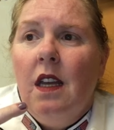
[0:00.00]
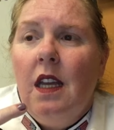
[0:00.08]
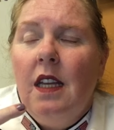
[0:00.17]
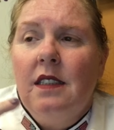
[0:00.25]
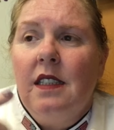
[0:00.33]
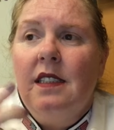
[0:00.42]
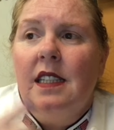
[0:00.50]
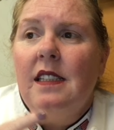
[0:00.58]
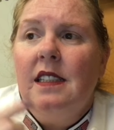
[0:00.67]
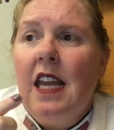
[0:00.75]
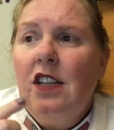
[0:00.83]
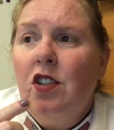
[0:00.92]
is a
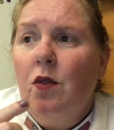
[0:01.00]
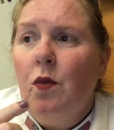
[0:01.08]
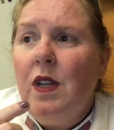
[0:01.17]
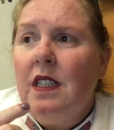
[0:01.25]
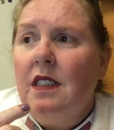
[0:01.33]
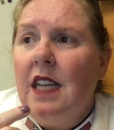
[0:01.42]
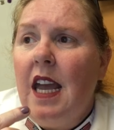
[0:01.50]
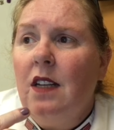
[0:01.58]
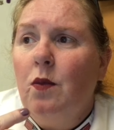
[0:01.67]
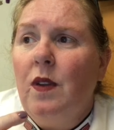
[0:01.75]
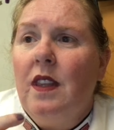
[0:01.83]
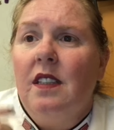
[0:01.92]
sensation we
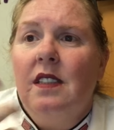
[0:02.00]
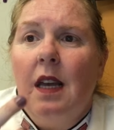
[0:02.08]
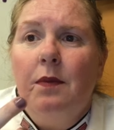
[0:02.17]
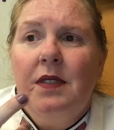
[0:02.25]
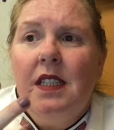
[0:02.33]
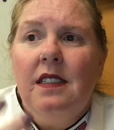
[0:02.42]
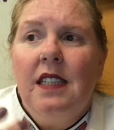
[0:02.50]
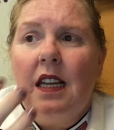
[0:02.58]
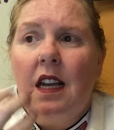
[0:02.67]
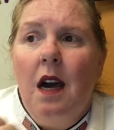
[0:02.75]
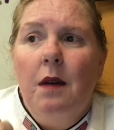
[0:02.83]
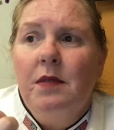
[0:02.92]
detect with a substance that
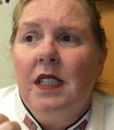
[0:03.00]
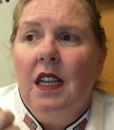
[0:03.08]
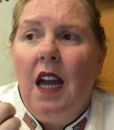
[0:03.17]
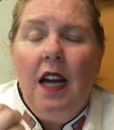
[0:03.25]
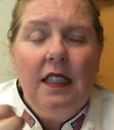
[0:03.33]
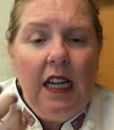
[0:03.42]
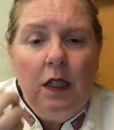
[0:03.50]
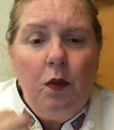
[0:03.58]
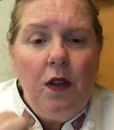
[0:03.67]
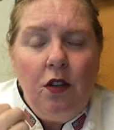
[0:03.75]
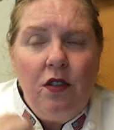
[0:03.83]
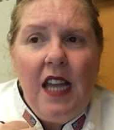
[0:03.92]
comes in contact
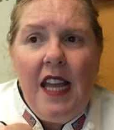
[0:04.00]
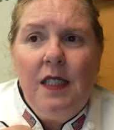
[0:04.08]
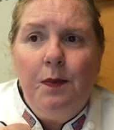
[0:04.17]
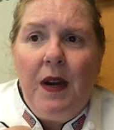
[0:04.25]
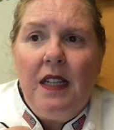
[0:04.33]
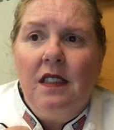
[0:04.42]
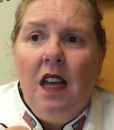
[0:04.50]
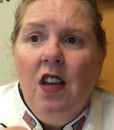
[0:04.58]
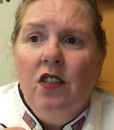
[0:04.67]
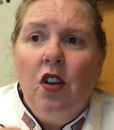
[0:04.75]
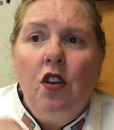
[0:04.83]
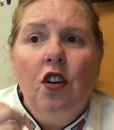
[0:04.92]
with your taste buds.
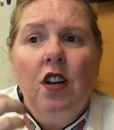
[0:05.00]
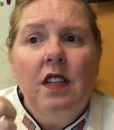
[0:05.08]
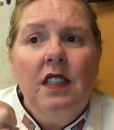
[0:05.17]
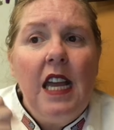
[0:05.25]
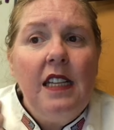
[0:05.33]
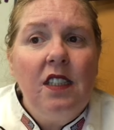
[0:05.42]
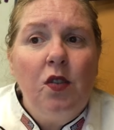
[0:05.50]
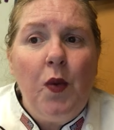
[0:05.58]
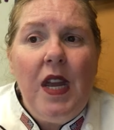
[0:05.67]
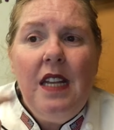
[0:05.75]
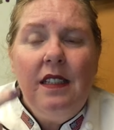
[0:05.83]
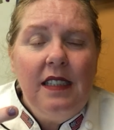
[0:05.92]
So you're going to taste
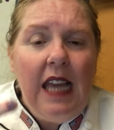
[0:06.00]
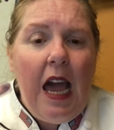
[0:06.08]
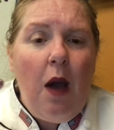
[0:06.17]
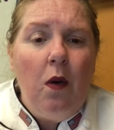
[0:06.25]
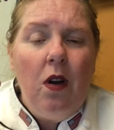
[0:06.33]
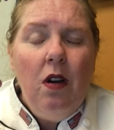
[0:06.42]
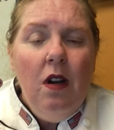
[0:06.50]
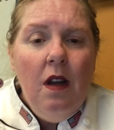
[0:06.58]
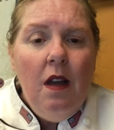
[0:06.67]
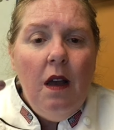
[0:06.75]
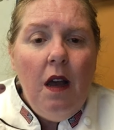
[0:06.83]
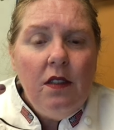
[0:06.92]
sweet, sour,
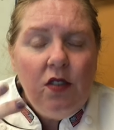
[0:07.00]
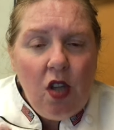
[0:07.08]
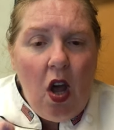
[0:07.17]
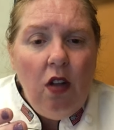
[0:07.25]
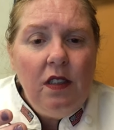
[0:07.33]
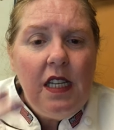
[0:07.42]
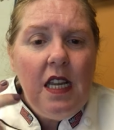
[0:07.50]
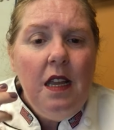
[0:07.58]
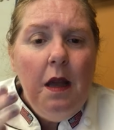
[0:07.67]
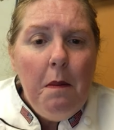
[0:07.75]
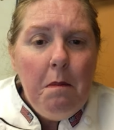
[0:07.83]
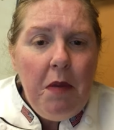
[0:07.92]

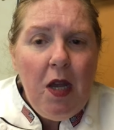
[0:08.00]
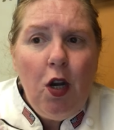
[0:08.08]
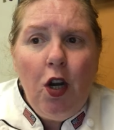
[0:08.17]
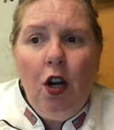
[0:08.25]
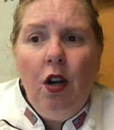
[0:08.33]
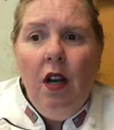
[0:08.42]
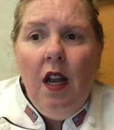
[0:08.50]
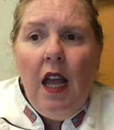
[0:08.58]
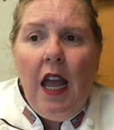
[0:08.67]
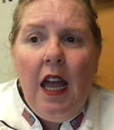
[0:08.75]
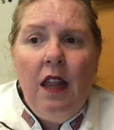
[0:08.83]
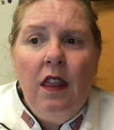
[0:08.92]
salty, bitter,
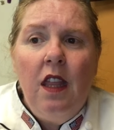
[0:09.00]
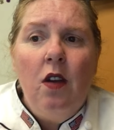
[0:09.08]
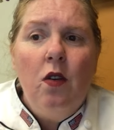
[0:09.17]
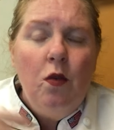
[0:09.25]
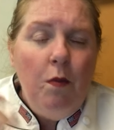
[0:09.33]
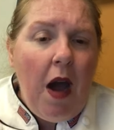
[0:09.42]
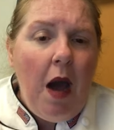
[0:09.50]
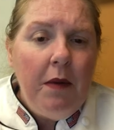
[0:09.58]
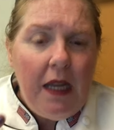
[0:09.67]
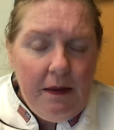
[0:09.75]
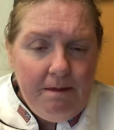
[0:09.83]
and the umami.